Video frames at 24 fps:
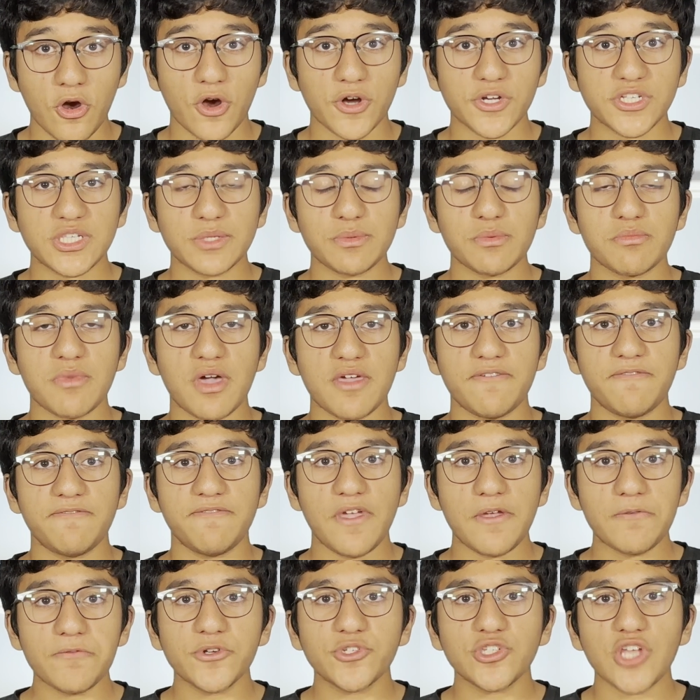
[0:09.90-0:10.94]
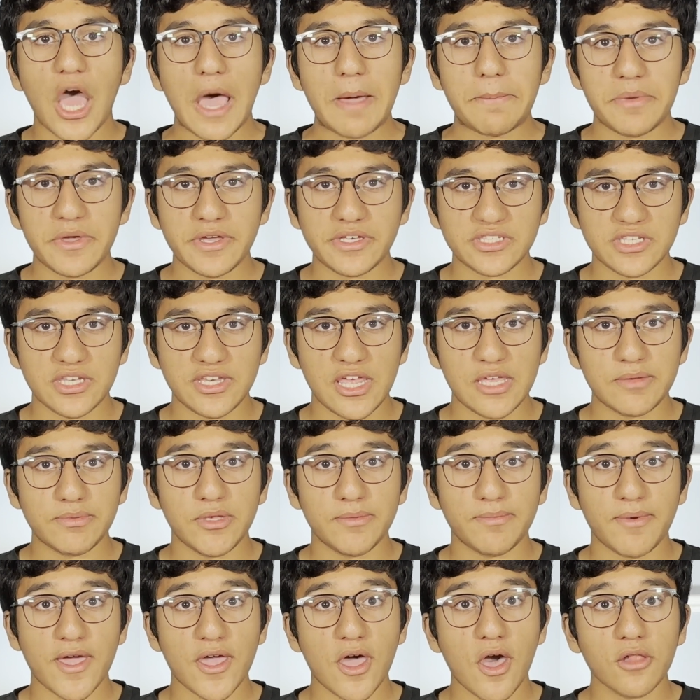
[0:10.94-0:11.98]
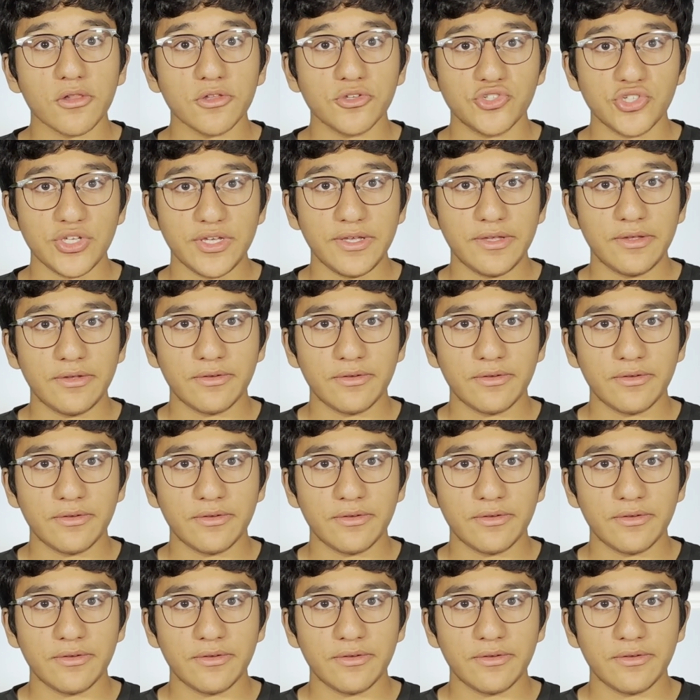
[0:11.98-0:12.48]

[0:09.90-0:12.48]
are some of my favorite topics in AP Biology.